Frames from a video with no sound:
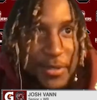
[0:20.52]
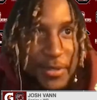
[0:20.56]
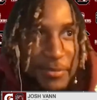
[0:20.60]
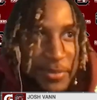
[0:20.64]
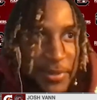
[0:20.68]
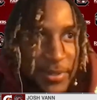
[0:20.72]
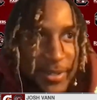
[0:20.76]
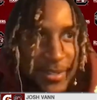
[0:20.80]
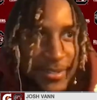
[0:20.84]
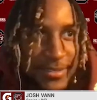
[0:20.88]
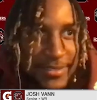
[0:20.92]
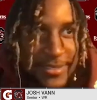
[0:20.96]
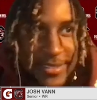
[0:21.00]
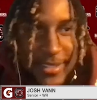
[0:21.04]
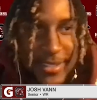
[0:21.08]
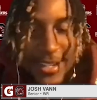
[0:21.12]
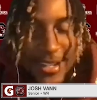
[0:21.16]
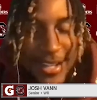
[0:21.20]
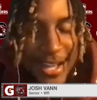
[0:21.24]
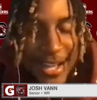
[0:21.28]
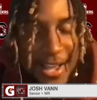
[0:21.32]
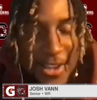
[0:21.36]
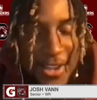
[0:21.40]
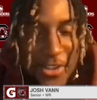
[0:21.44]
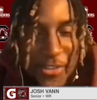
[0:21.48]
but
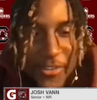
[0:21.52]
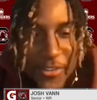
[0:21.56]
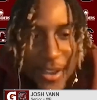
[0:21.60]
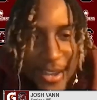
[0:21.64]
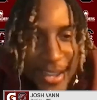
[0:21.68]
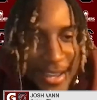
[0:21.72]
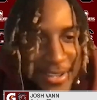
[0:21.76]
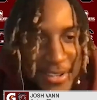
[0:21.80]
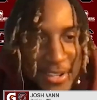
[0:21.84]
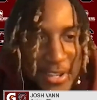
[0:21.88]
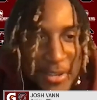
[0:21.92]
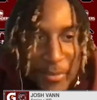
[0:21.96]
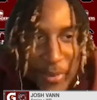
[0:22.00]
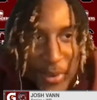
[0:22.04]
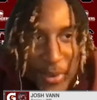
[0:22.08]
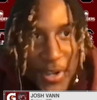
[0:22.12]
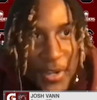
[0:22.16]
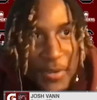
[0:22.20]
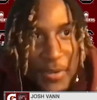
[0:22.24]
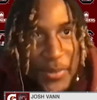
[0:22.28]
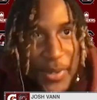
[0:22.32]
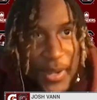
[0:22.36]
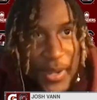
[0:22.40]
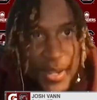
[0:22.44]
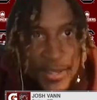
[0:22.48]
I know I had that ball,
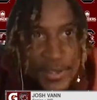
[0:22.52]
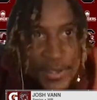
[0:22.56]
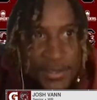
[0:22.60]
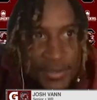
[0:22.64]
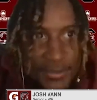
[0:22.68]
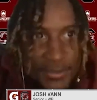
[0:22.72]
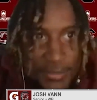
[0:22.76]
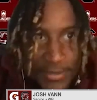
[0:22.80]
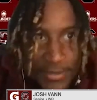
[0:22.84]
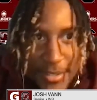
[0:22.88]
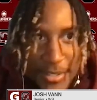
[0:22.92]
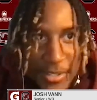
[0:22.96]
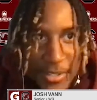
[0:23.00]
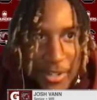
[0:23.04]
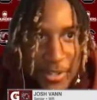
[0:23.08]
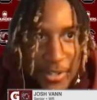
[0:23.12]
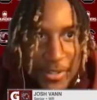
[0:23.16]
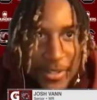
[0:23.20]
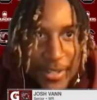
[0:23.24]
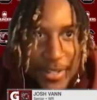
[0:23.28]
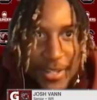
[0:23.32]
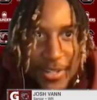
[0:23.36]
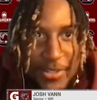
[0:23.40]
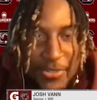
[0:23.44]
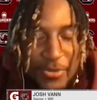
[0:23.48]
but, you know,
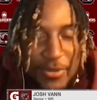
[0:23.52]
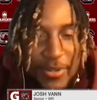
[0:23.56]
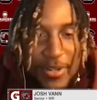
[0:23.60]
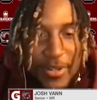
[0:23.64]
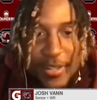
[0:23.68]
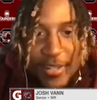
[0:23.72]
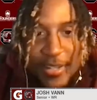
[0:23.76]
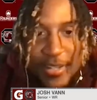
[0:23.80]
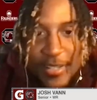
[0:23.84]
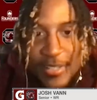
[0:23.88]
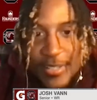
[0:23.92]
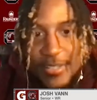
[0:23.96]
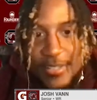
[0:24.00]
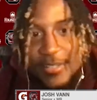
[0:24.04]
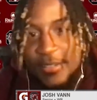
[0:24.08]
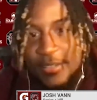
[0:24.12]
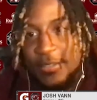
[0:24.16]
it is what it is.